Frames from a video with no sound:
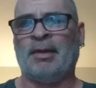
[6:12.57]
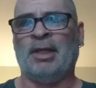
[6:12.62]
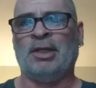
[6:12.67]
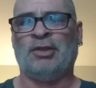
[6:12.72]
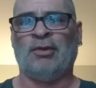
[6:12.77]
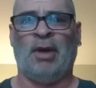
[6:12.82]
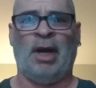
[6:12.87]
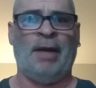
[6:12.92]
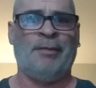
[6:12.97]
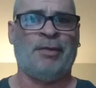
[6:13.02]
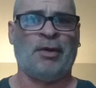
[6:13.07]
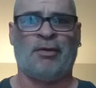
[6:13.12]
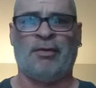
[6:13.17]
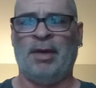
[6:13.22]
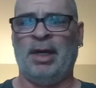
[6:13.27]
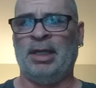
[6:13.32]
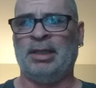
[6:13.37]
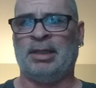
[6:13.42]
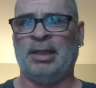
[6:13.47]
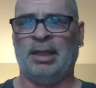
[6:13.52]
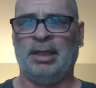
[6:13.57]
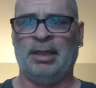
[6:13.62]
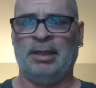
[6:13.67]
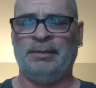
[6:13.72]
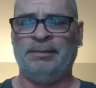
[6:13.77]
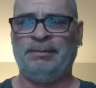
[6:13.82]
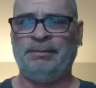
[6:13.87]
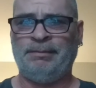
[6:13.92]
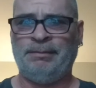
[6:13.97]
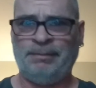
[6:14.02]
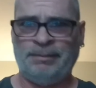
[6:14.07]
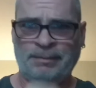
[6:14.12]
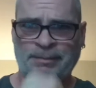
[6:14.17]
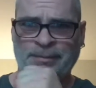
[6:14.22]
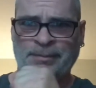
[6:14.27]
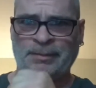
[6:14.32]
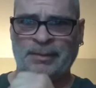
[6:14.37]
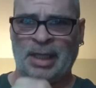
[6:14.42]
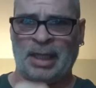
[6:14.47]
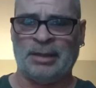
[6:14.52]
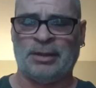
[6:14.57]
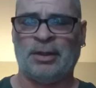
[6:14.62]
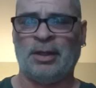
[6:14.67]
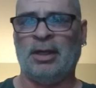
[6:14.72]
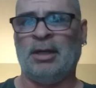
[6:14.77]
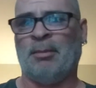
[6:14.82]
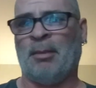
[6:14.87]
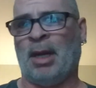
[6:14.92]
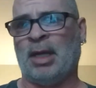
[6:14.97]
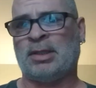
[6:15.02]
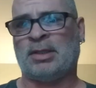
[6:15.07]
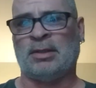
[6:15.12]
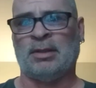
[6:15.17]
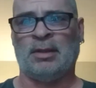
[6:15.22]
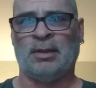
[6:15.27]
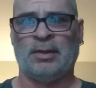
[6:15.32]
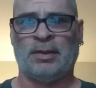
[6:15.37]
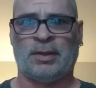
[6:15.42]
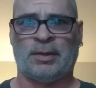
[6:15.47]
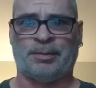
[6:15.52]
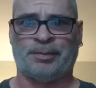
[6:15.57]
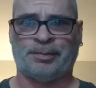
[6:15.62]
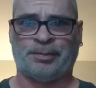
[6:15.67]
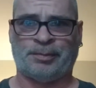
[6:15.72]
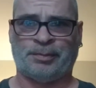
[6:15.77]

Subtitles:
drive the creatine into your muscles